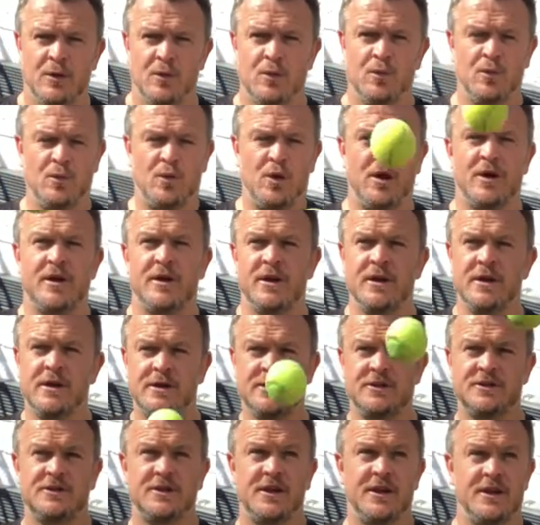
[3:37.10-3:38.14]
1,
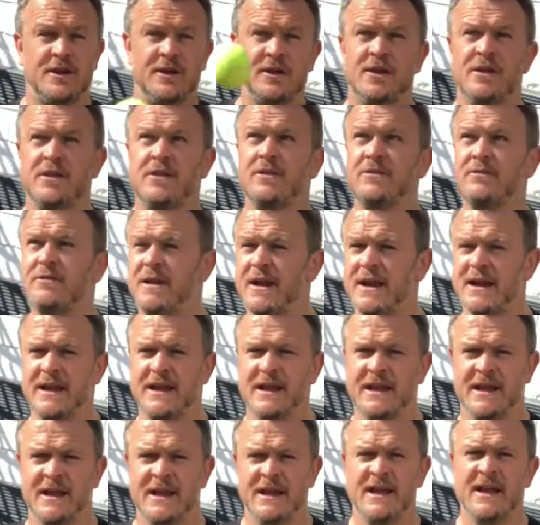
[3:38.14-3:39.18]
2, 3.
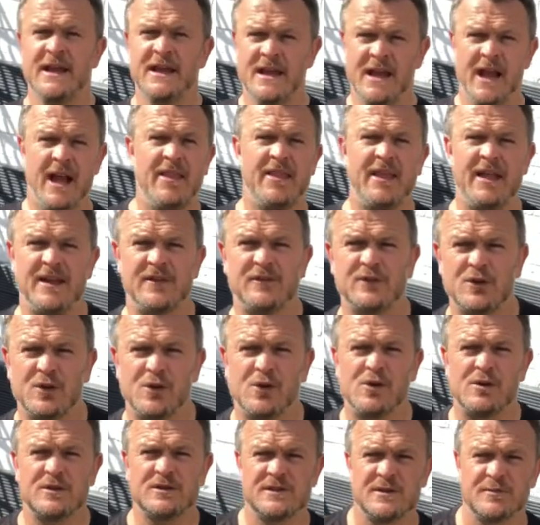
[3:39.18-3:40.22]
And then of
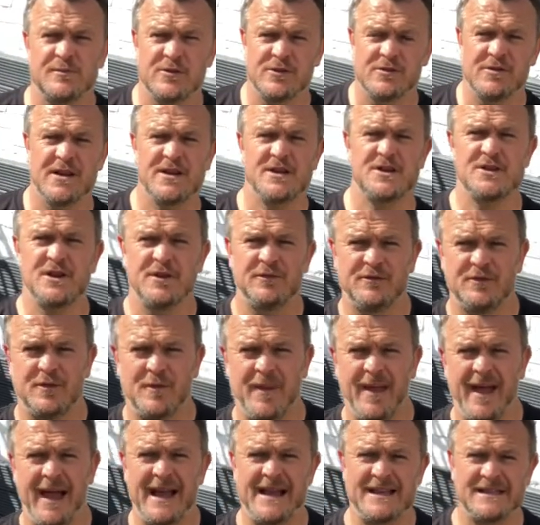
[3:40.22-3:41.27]
course the progression on from
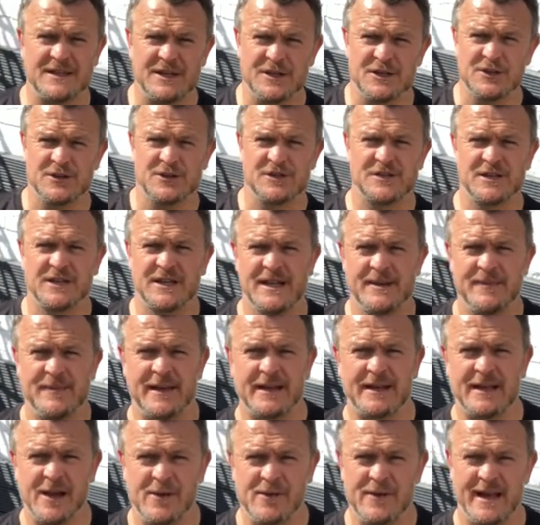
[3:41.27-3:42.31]
that is that you just keep it
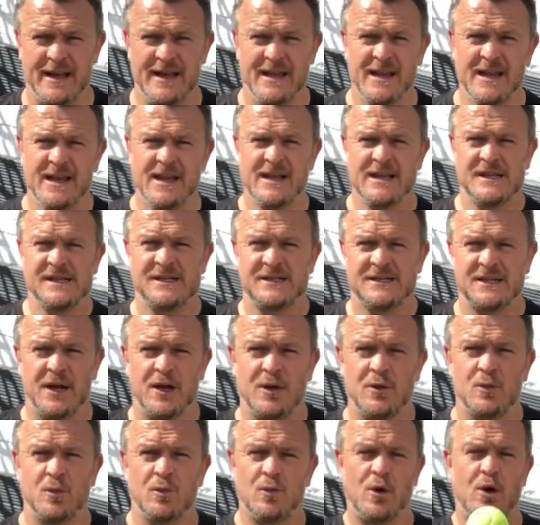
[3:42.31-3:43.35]
going.
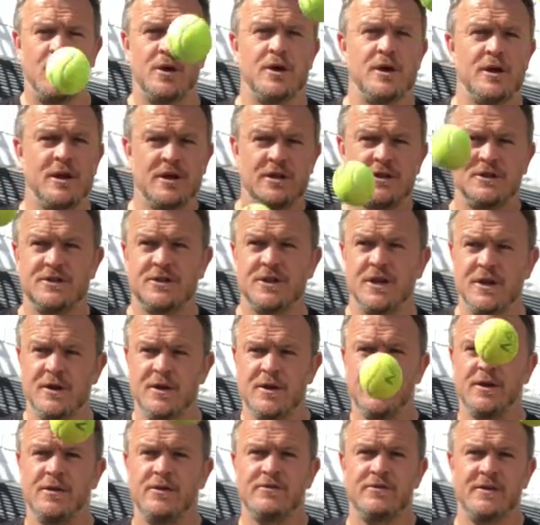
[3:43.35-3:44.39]
So 1, 2,
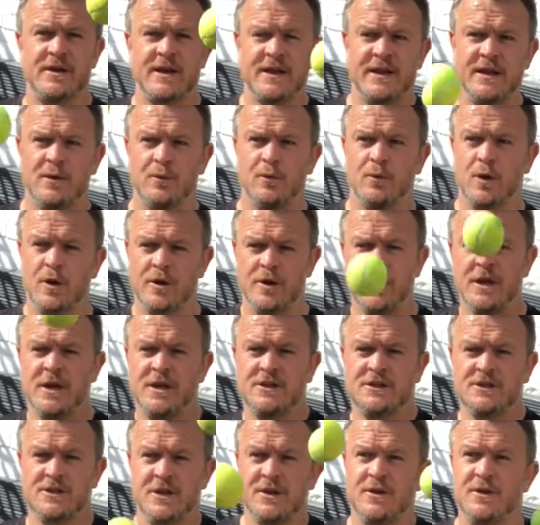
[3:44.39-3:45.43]
3, 1,
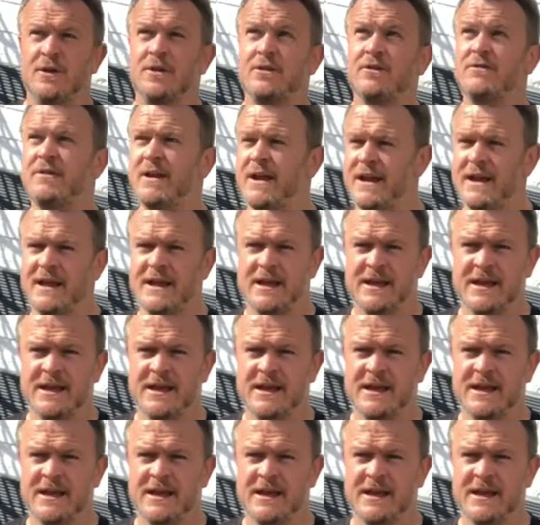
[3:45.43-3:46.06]
2, 3.